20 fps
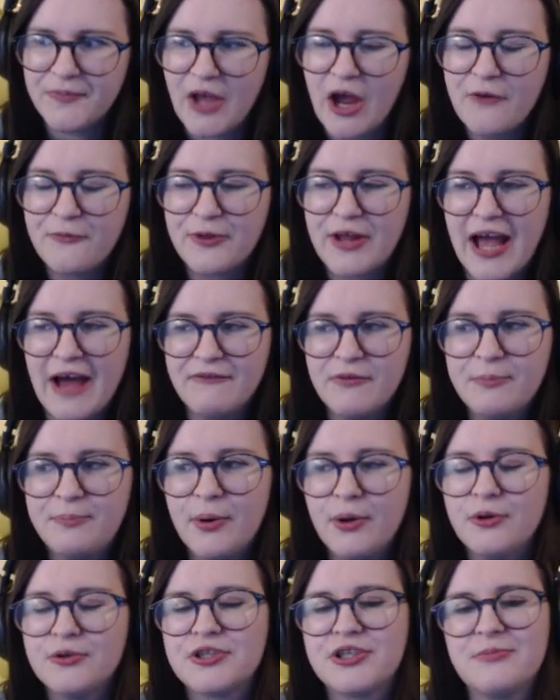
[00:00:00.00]
Hopefully I haven't
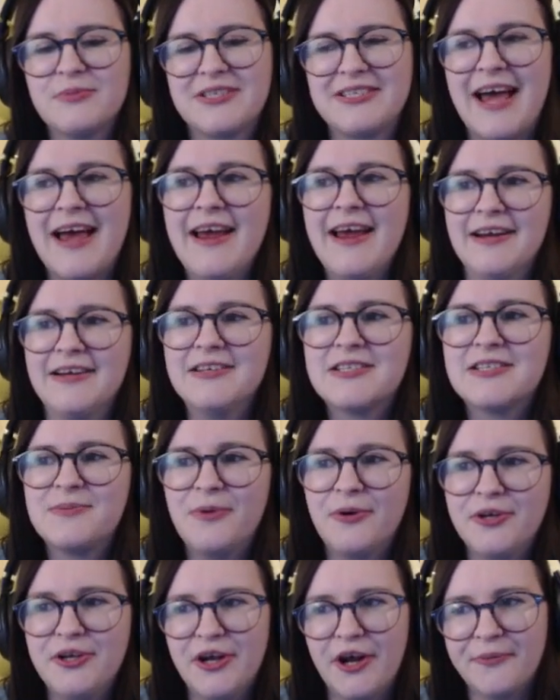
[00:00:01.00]
balls up the settings,
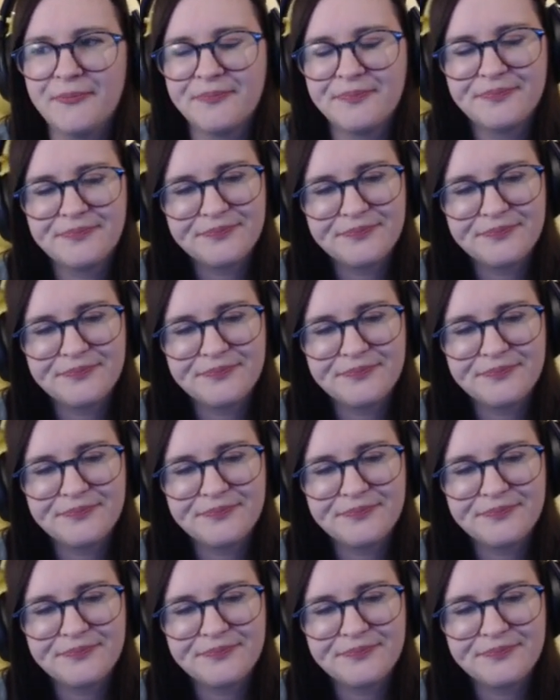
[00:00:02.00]
but you know.